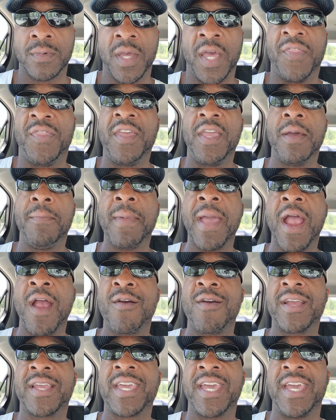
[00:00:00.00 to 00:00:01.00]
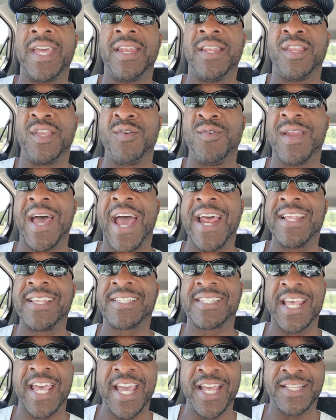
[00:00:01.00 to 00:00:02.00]
The United
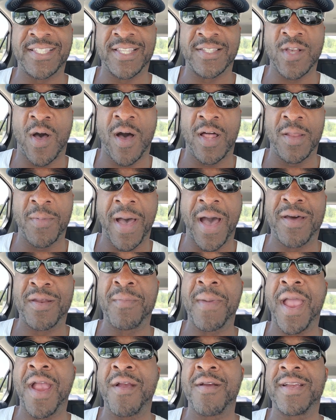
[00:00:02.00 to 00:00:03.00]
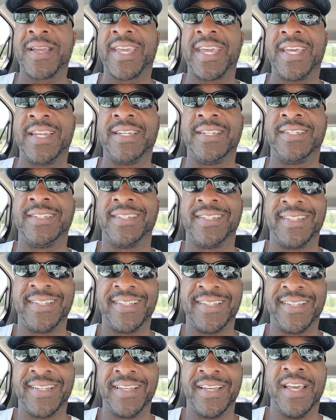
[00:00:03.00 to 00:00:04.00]
States is all about American.
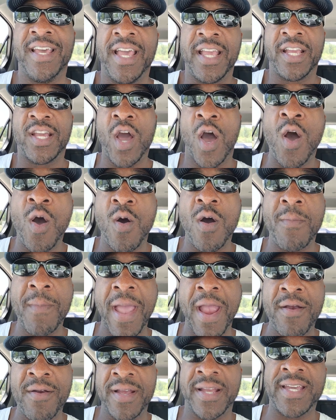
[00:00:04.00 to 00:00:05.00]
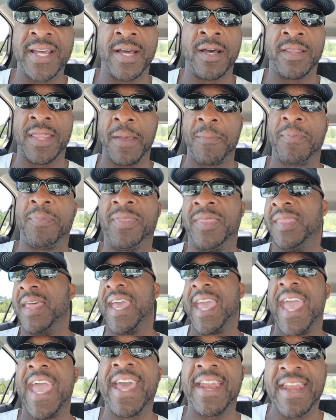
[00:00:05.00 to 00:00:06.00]
Go America. They
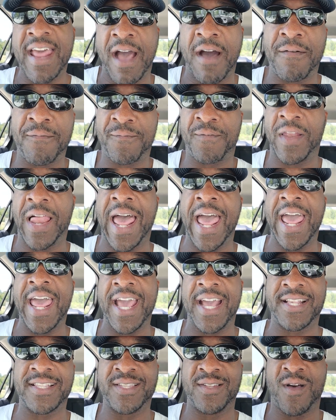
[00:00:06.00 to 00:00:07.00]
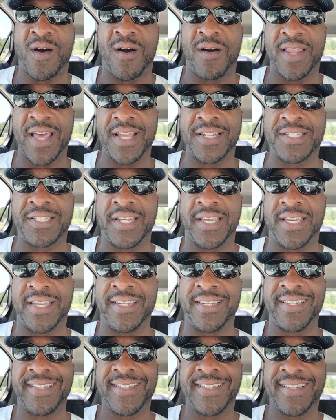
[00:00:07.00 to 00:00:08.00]
hand out flags and all that shit.
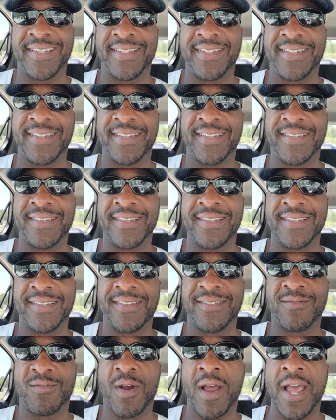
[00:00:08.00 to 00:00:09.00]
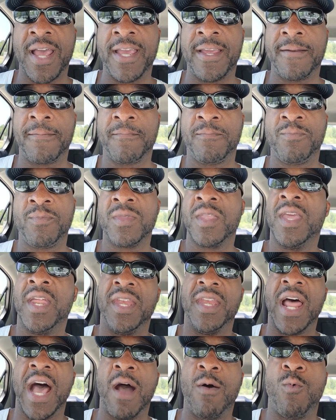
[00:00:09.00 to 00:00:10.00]
Right?
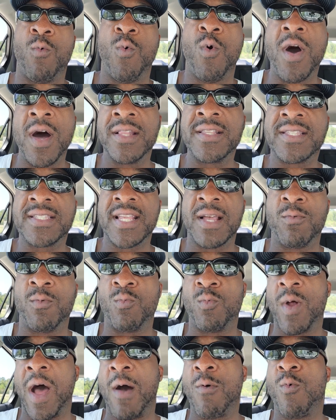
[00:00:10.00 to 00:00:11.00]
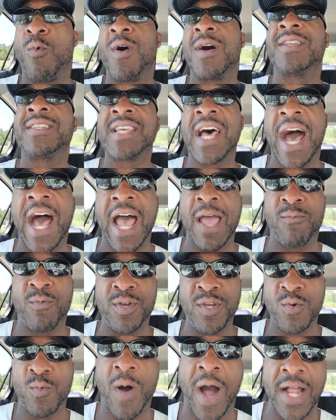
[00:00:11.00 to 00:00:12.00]
Not one time when
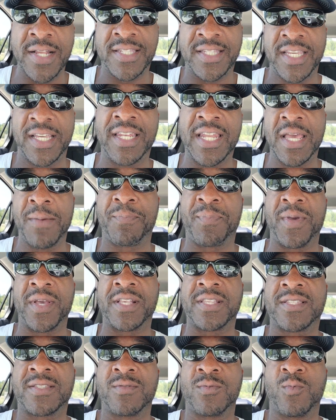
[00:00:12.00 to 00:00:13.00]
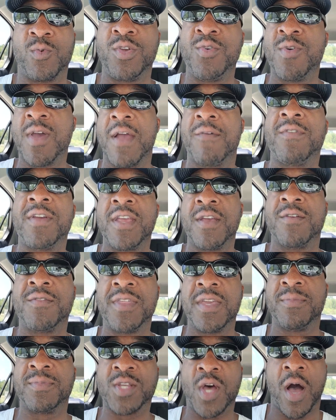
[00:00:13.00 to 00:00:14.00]
you watch the Olympics will you ever hear
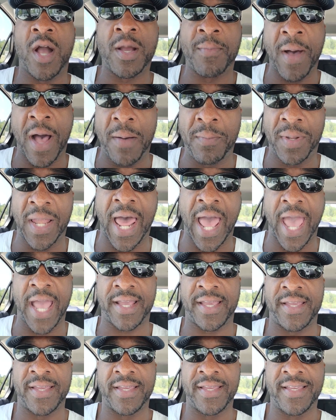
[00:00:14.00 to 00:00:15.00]
them talk about black.